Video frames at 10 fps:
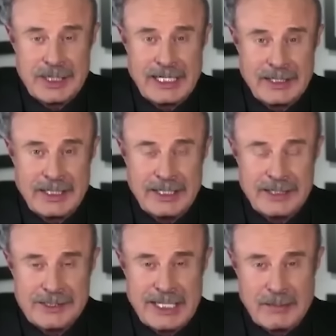
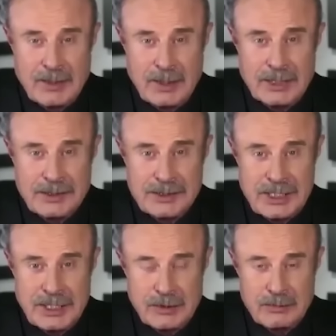Chinese came across the
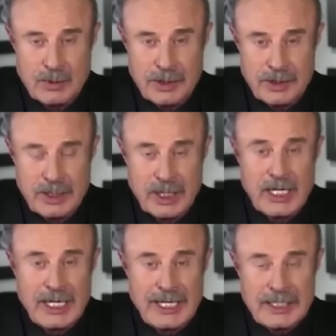southern border.
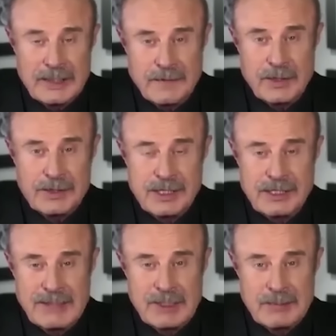In the first
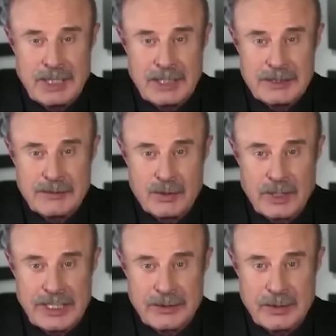11 months of
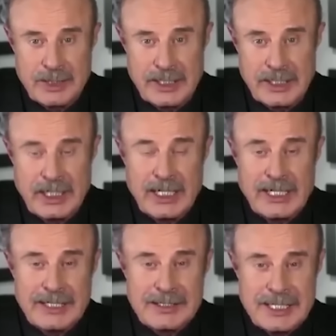23,
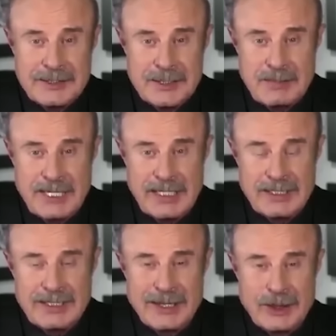it's
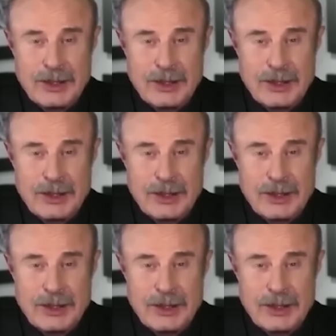estimated that